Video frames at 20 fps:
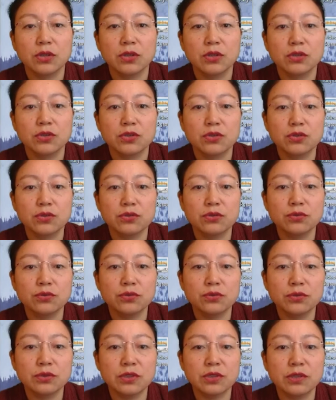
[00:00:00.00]

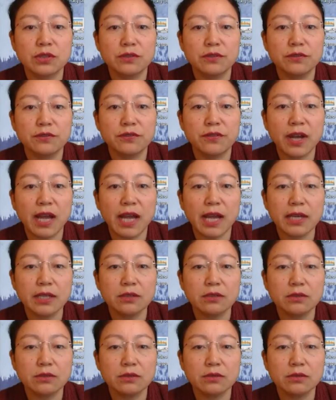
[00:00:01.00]
Choose the
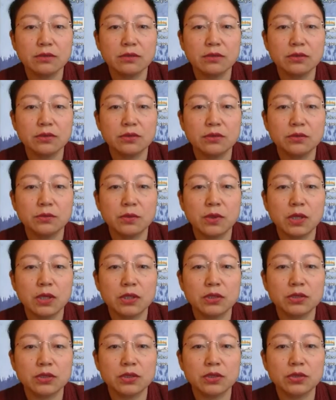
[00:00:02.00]
file you
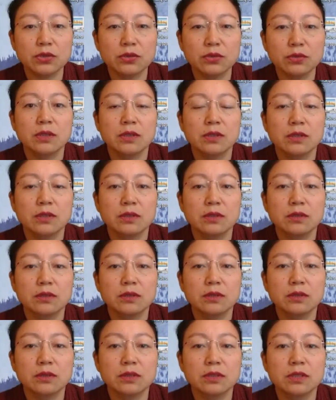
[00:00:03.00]
want to
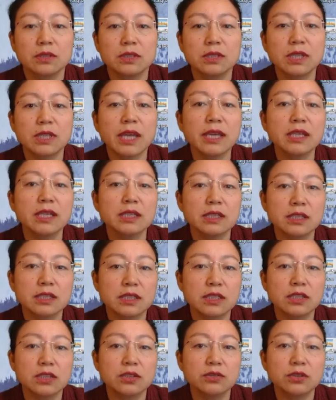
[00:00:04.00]
take
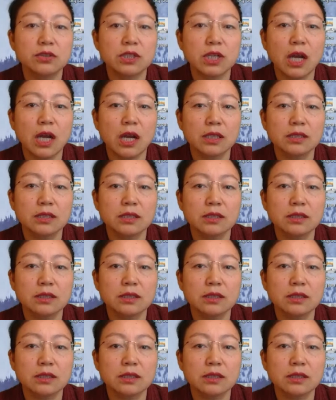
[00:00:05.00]
still shots.